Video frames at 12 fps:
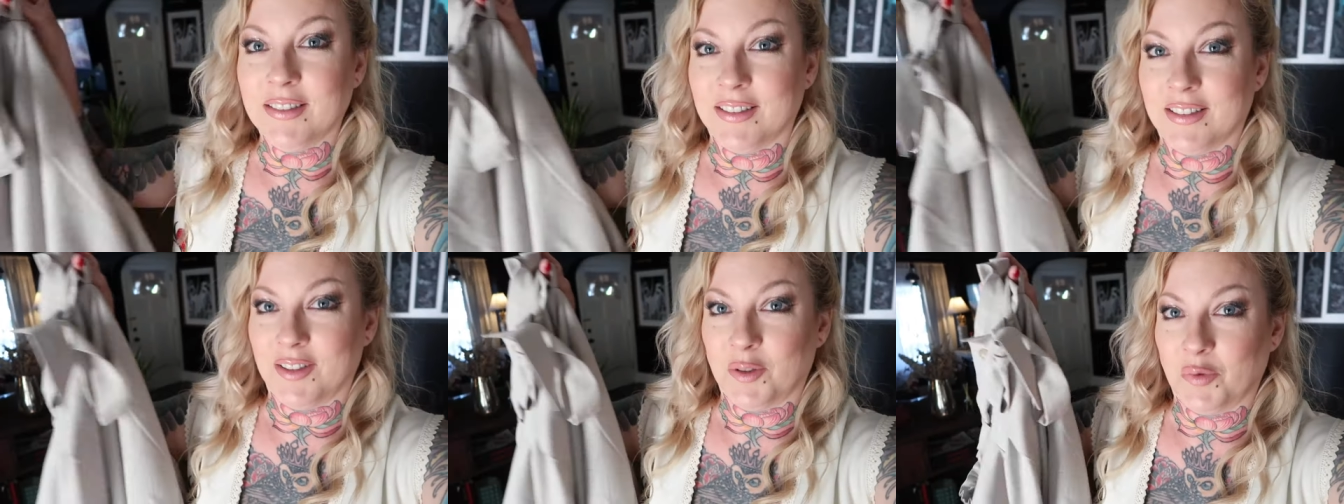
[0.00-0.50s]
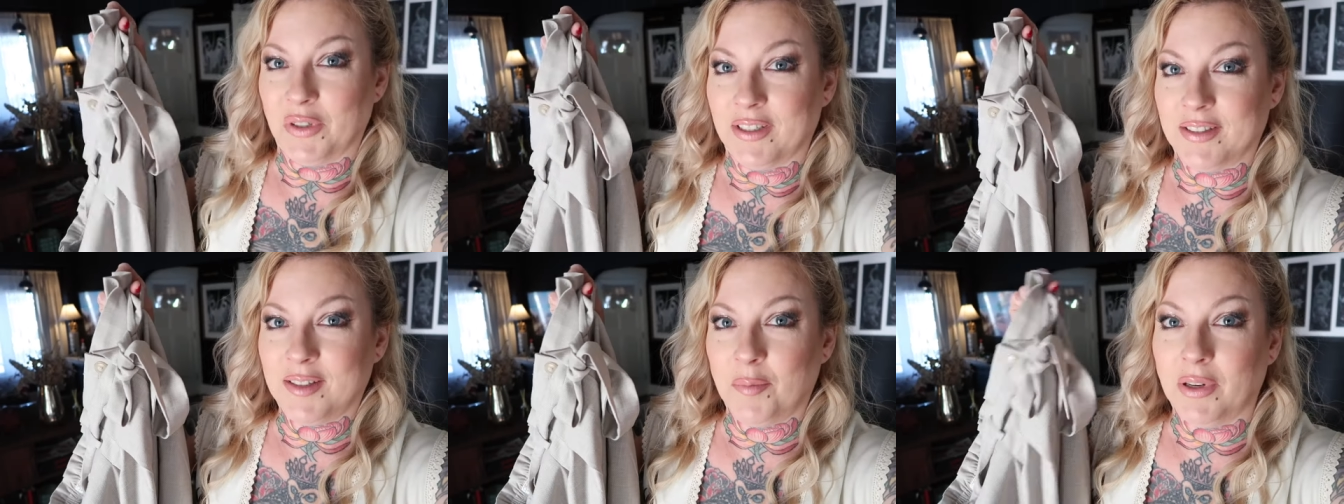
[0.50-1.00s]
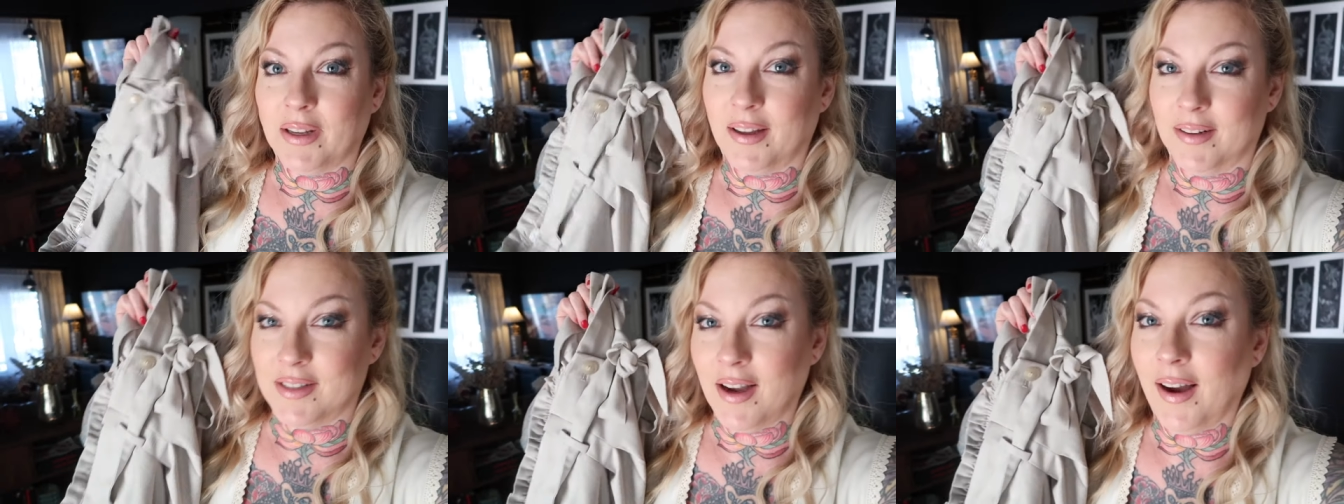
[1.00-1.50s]
This is a risk, but it
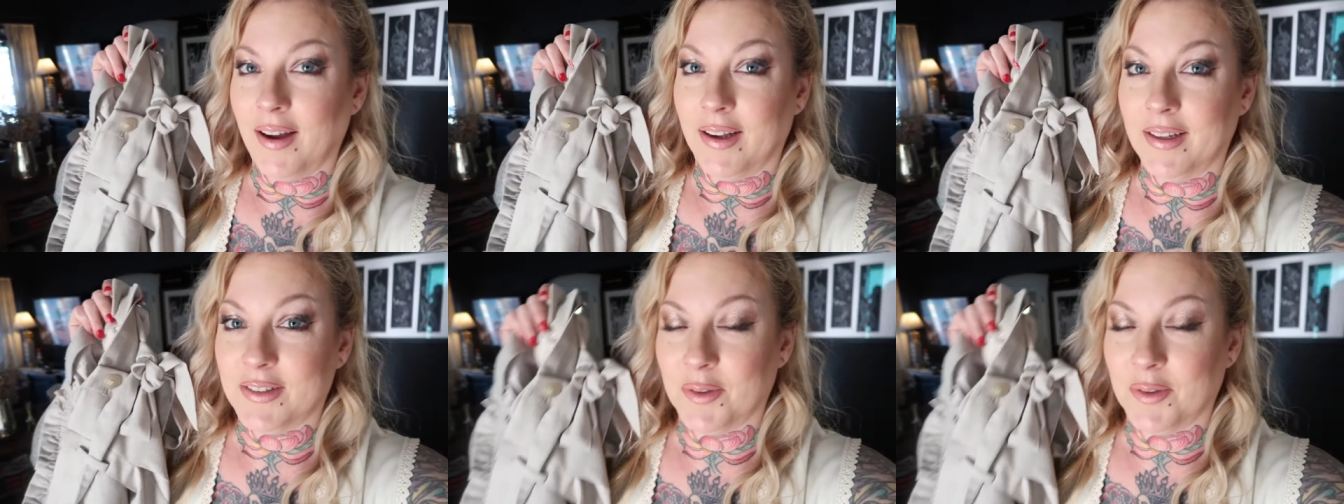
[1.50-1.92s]
had a tie.